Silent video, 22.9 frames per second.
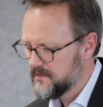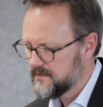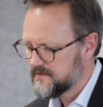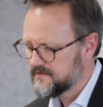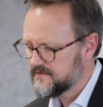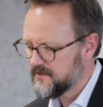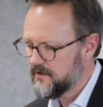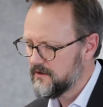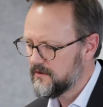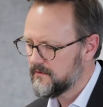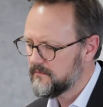
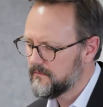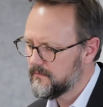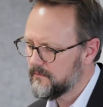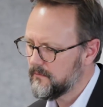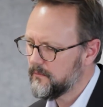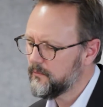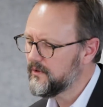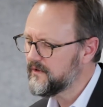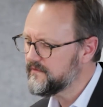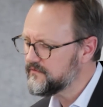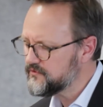So
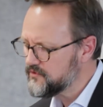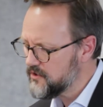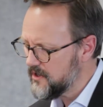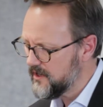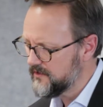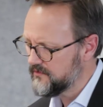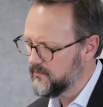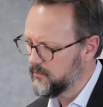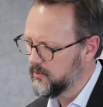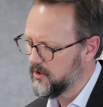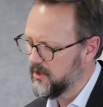we've
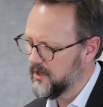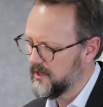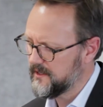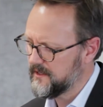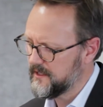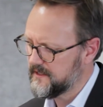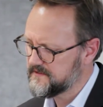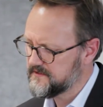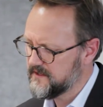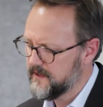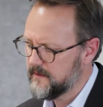tried to apply
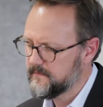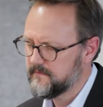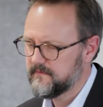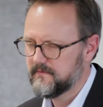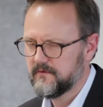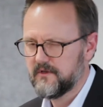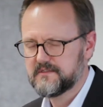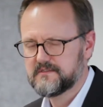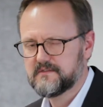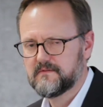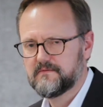that same
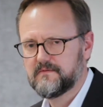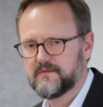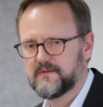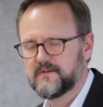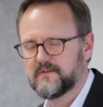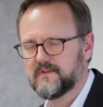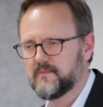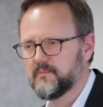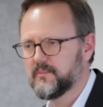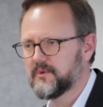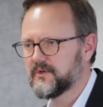philosophy
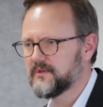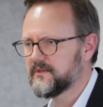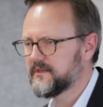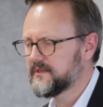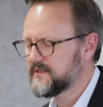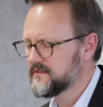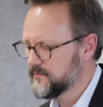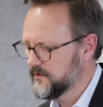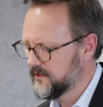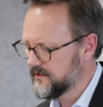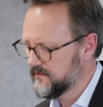to the
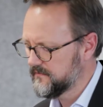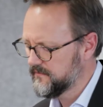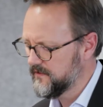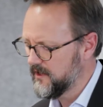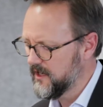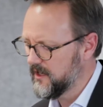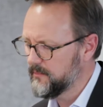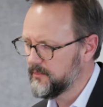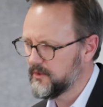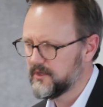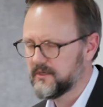buildings we're
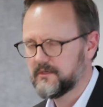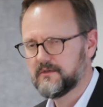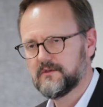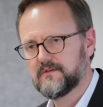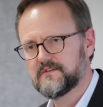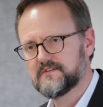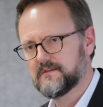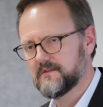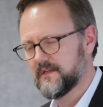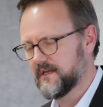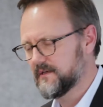developing
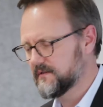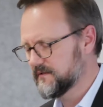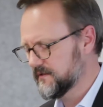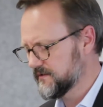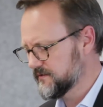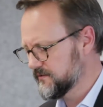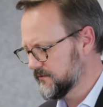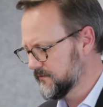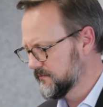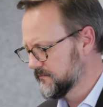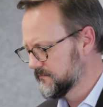using that
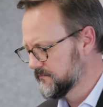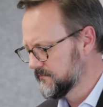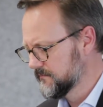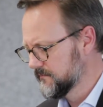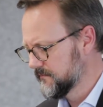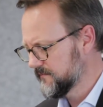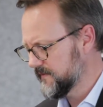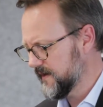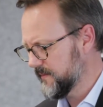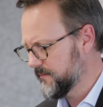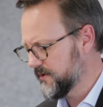digital
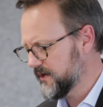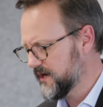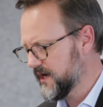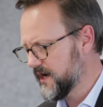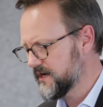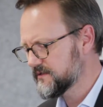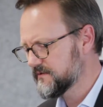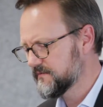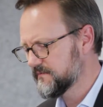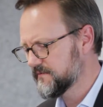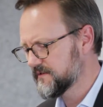
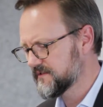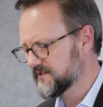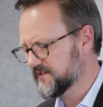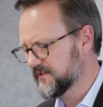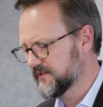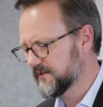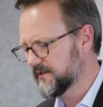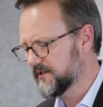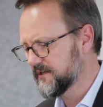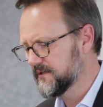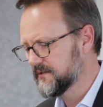fabrication
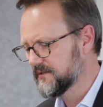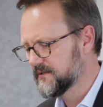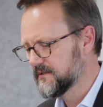facility.